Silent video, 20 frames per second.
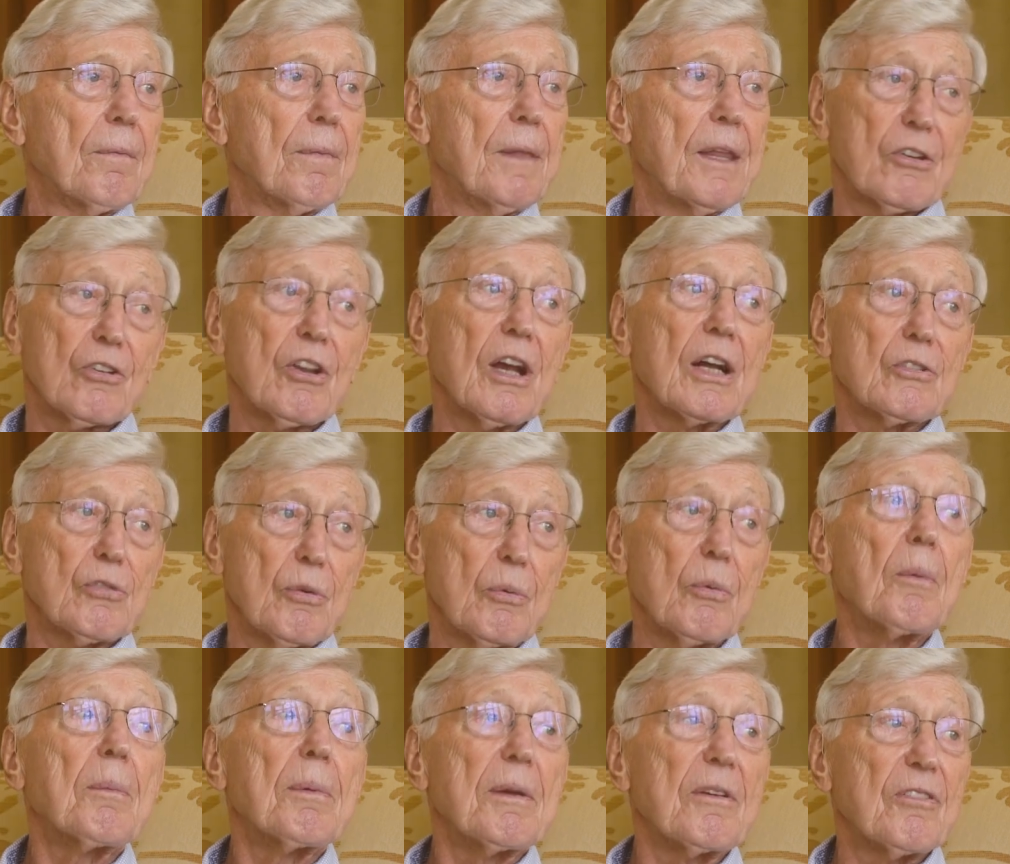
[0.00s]
This country
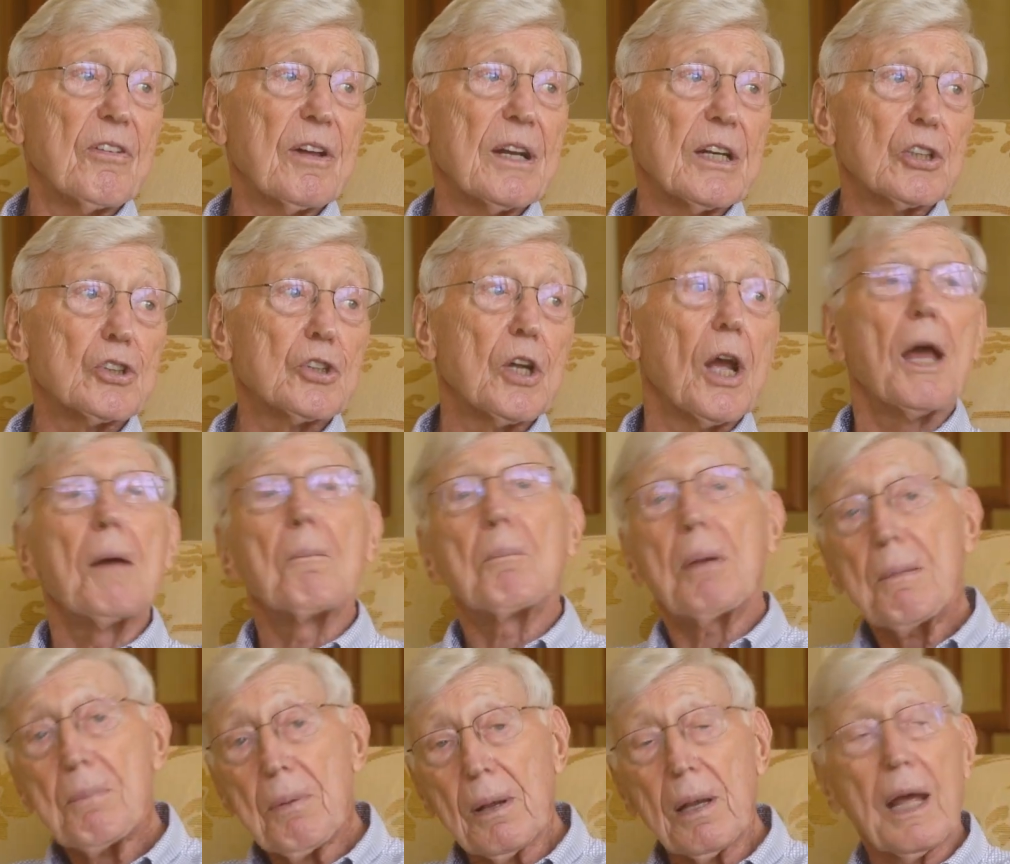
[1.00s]
will be finished.
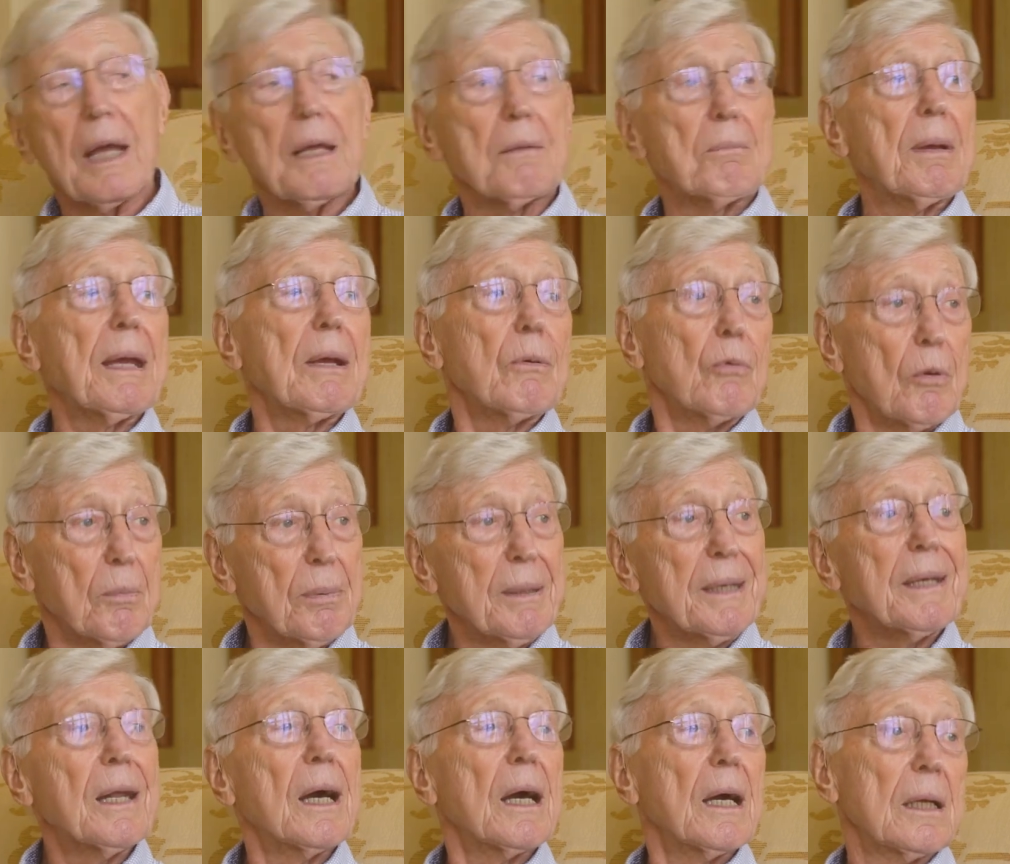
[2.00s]
People like me will
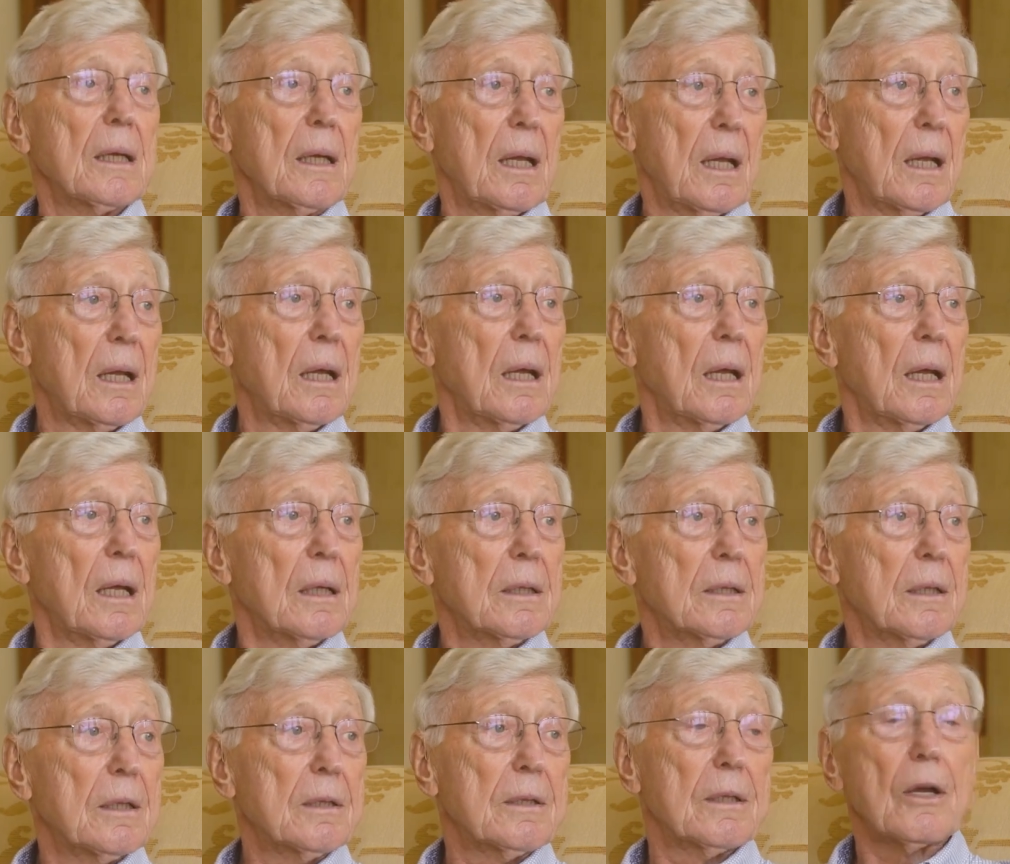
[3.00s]
be done.
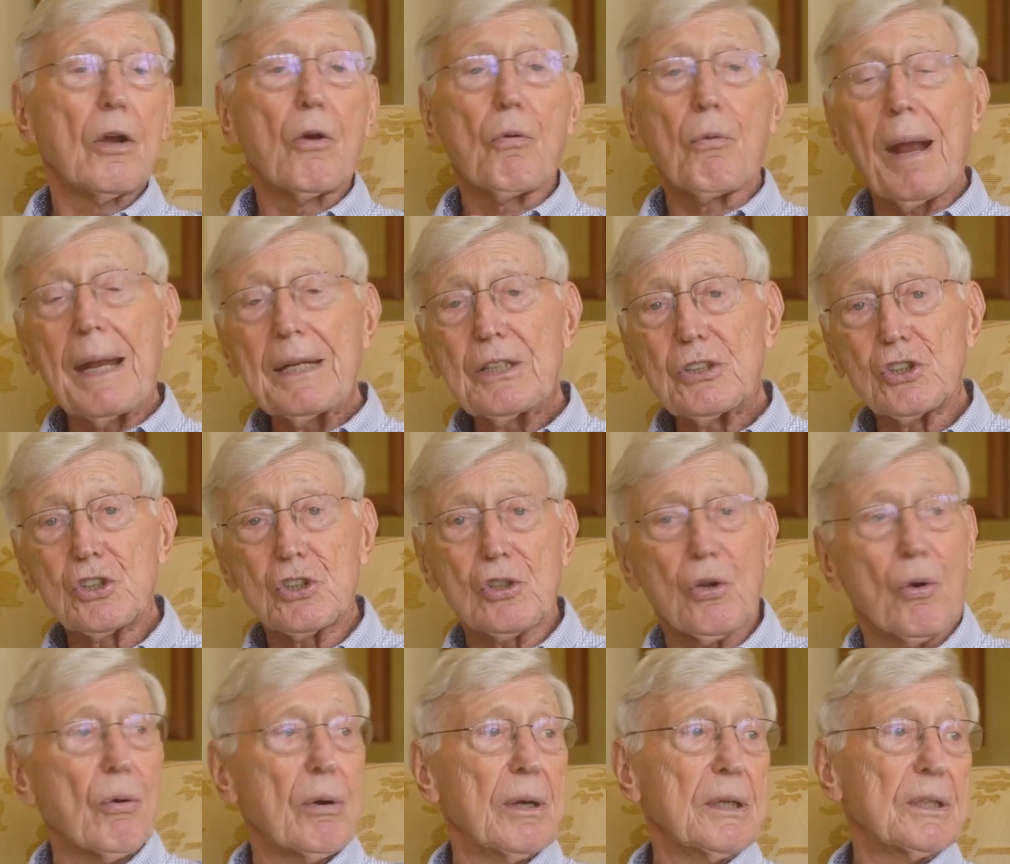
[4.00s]
The great
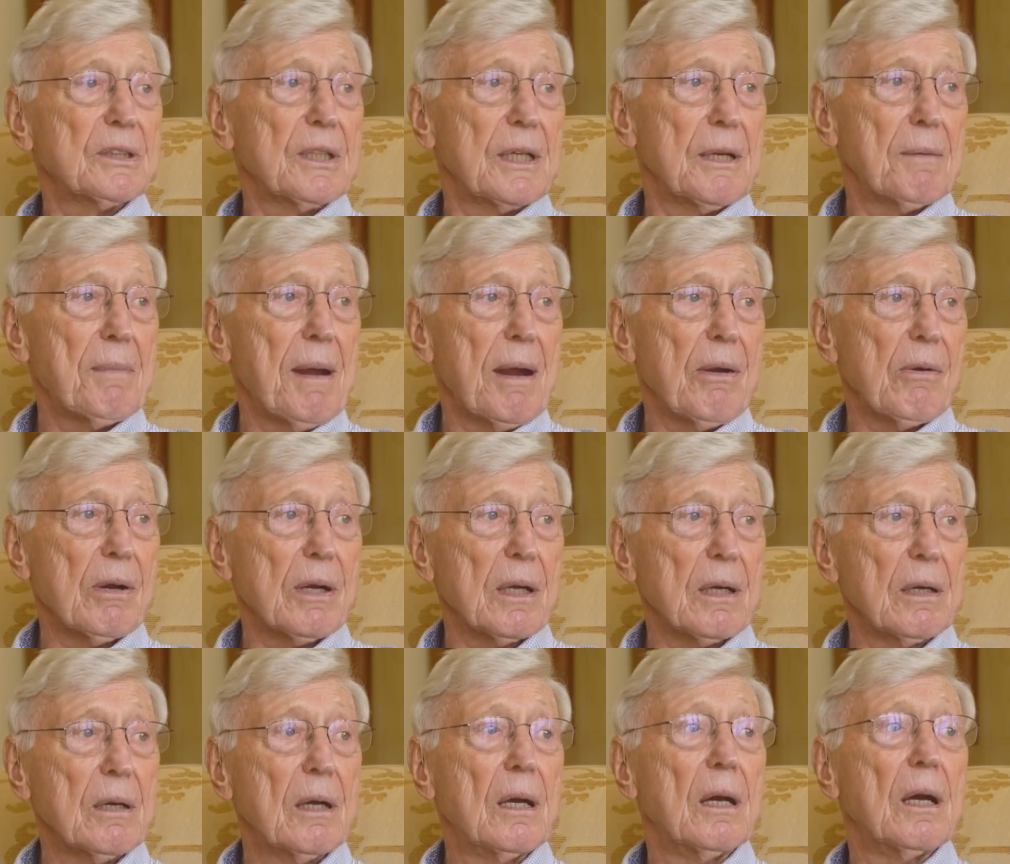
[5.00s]
stories in
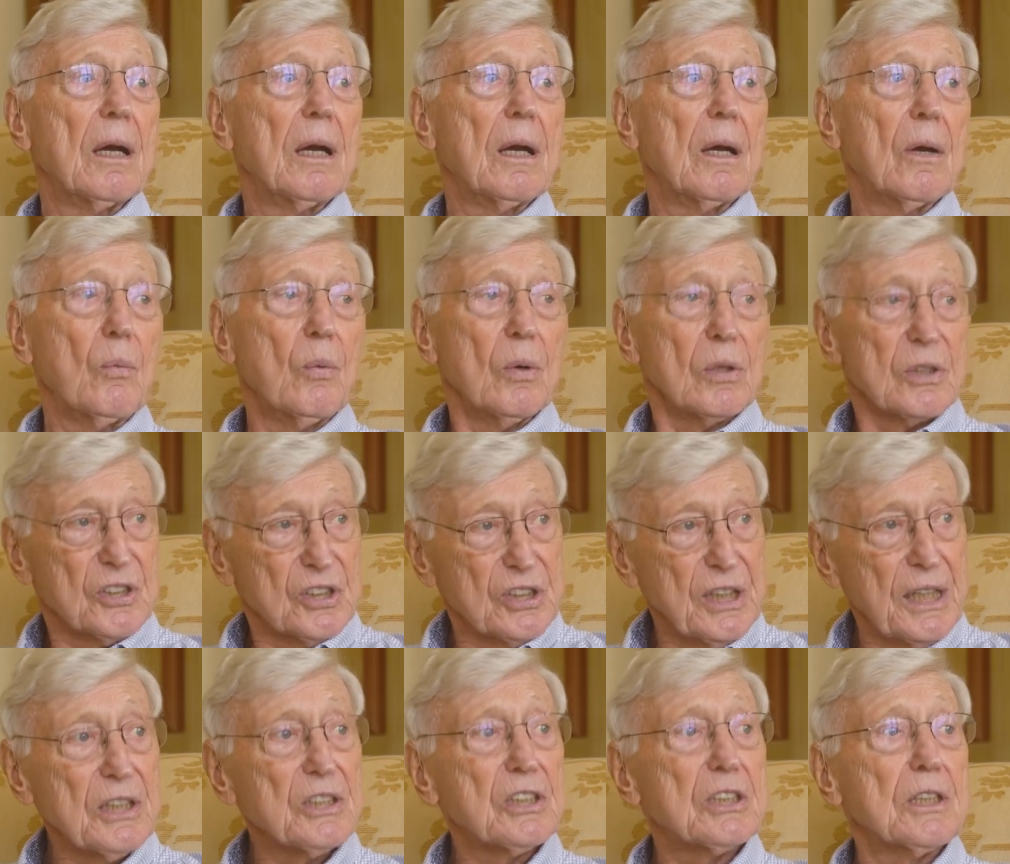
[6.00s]
America will
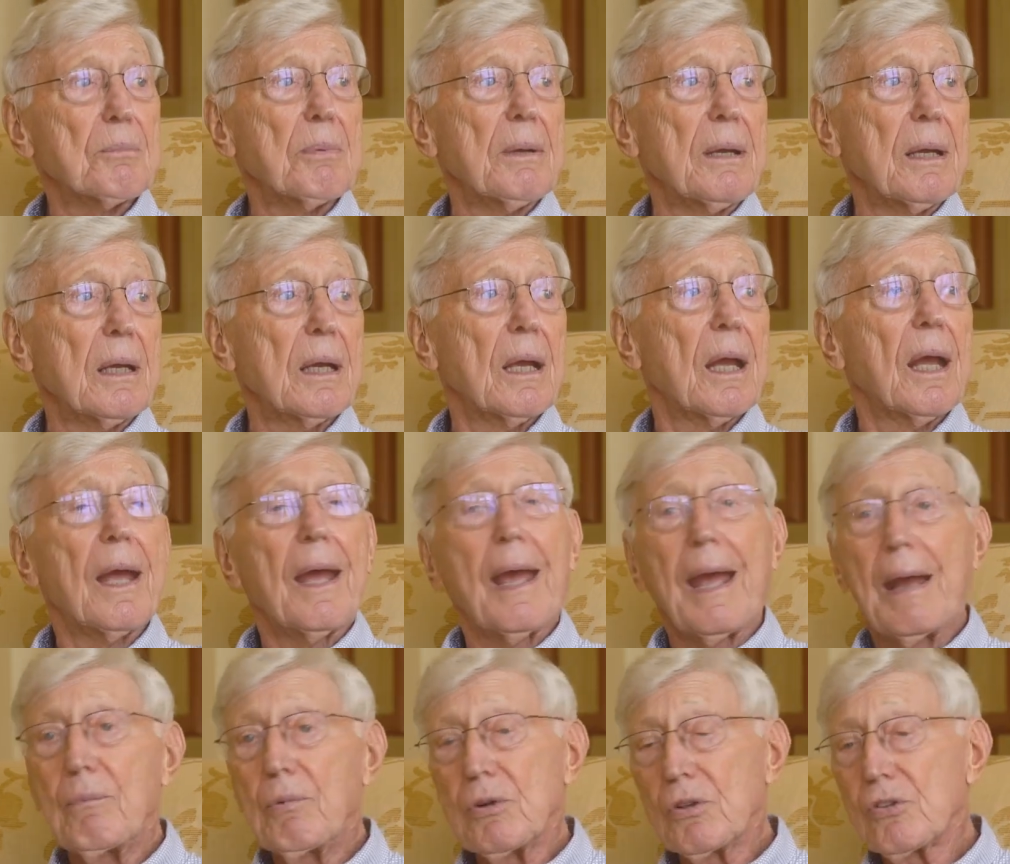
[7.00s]
cease to be,
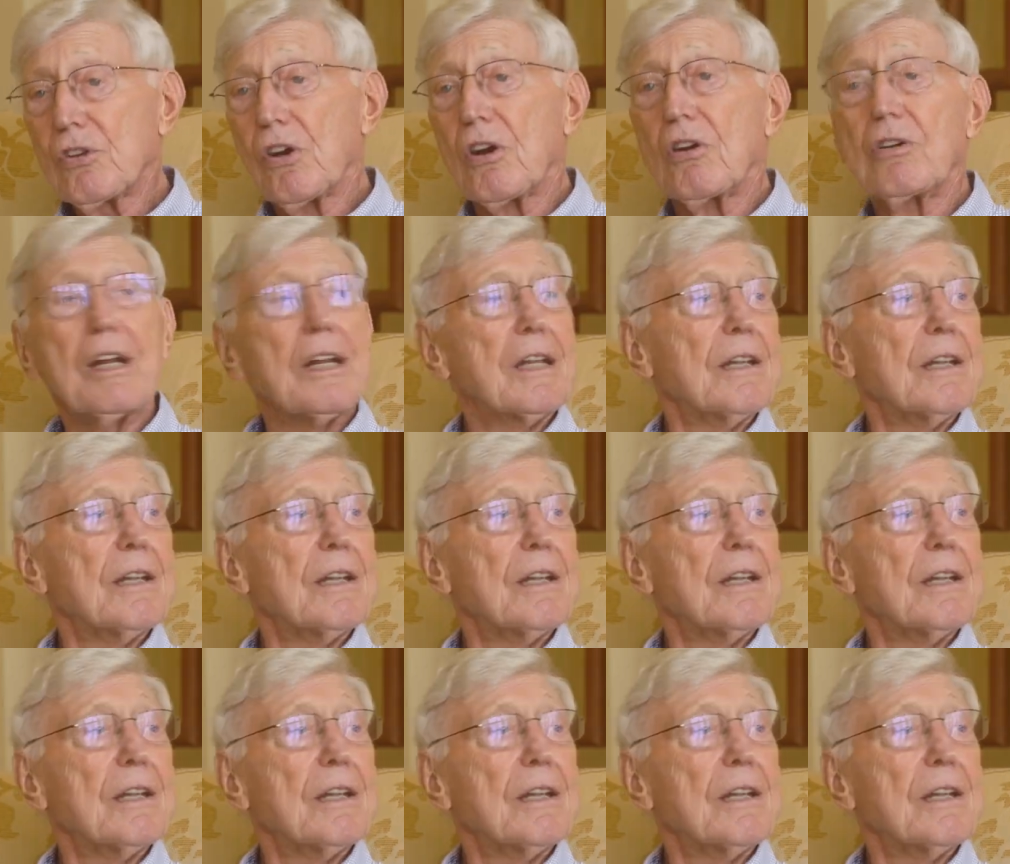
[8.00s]
and will turn